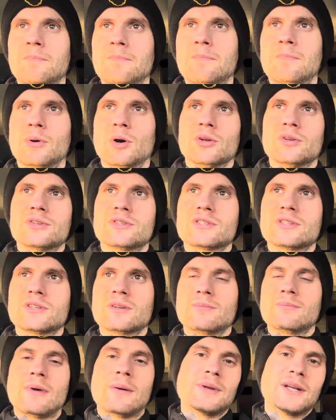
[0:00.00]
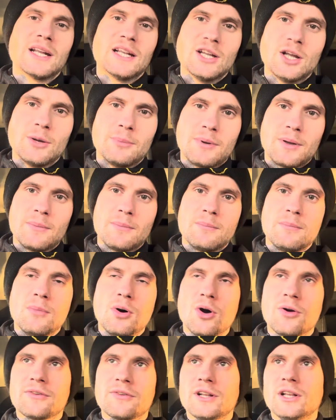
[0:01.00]
but maybe in a little bit
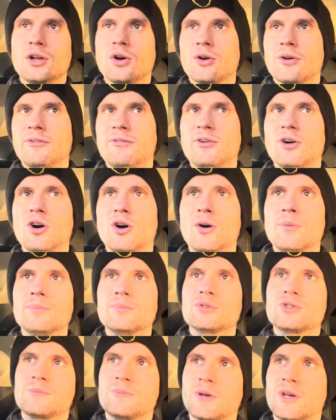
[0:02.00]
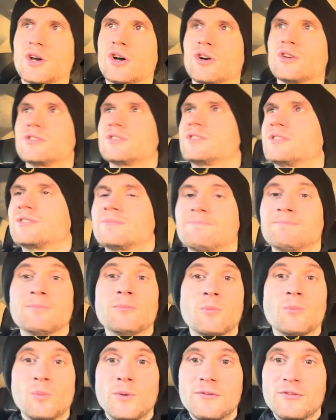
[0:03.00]
more of a longer form, just because
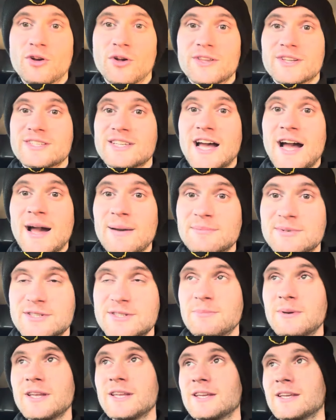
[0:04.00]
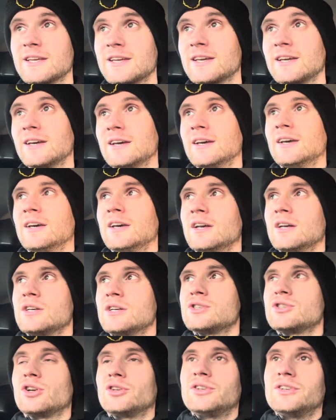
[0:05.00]
we've got the time to speak.
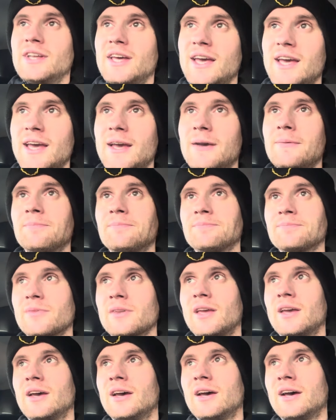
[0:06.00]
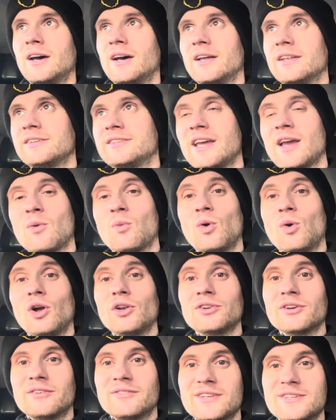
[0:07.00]
So today, day
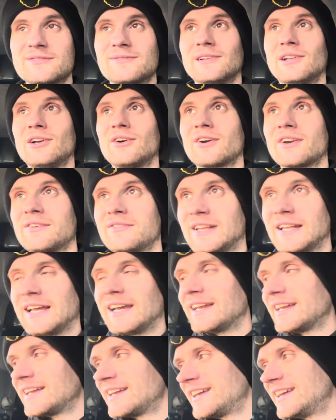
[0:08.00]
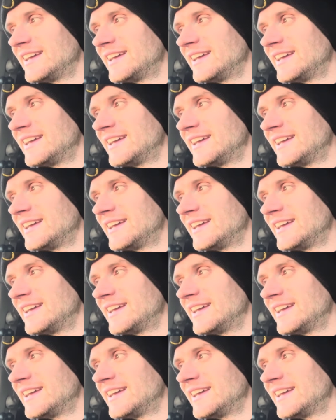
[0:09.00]
one of this vlog, if you like,